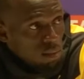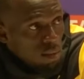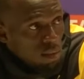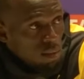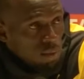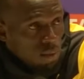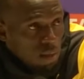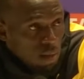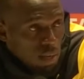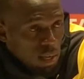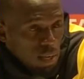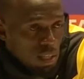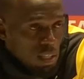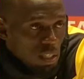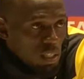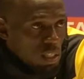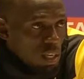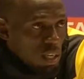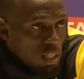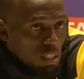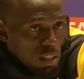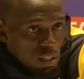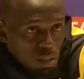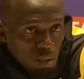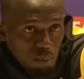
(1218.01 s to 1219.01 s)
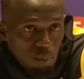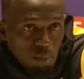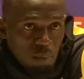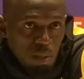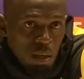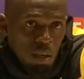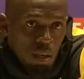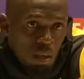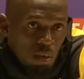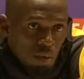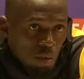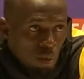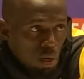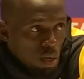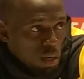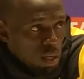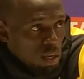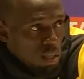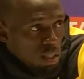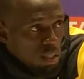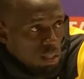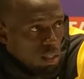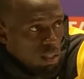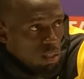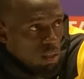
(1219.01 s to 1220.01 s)
if I get a chance to be here on
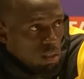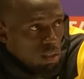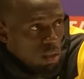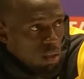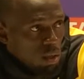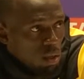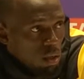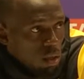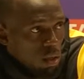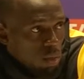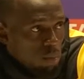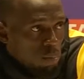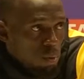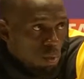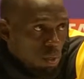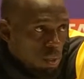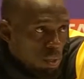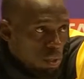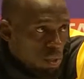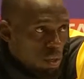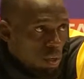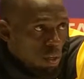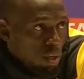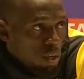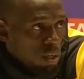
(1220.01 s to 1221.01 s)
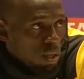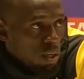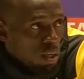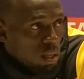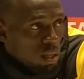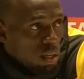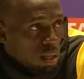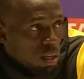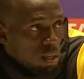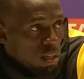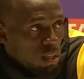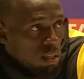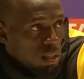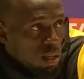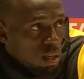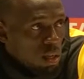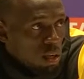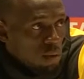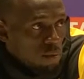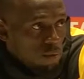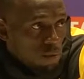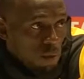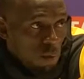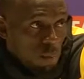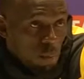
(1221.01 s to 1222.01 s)
athletics, to preach to the younger kids
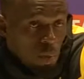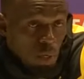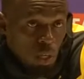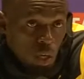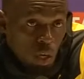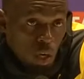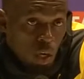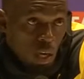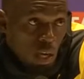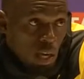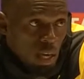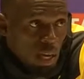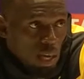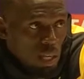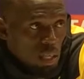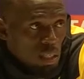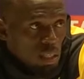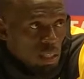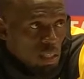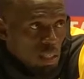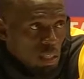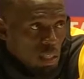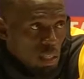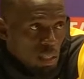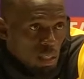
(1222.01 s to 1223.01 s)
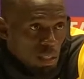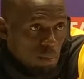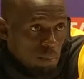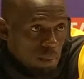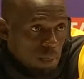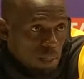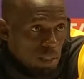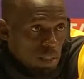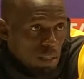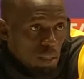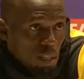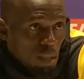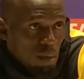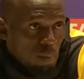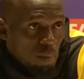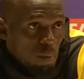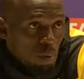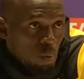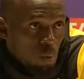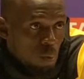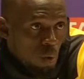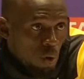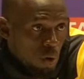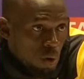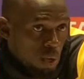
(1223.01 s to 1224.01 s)
from a younger age and explain to them
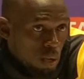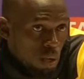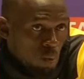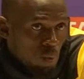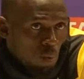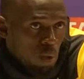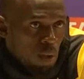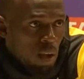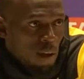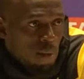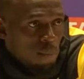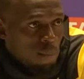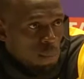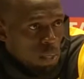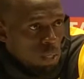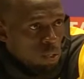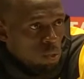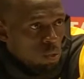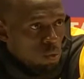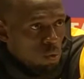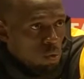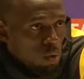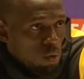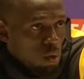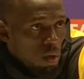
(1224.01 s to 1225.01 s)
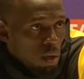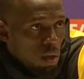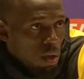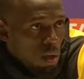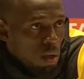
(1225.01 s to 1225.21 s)
the work and what I've been through.